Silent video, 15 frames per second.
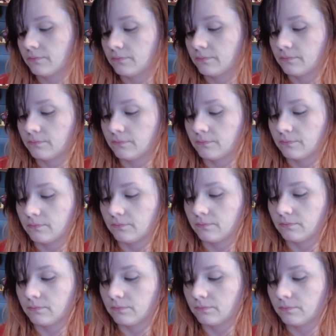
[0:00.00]

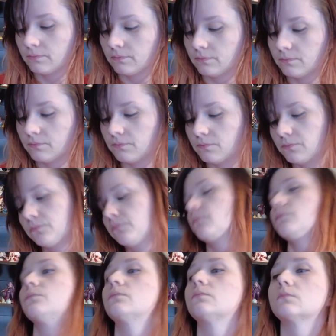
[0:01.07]

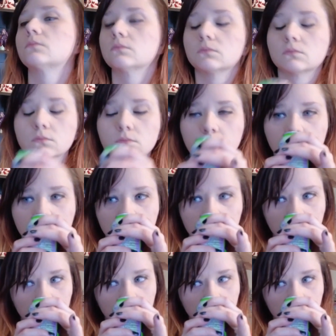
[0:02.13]

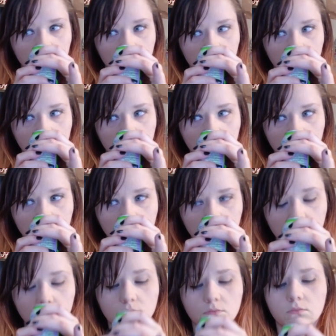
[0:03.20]

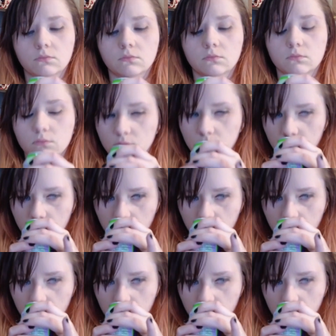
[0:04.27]
(no one is talking)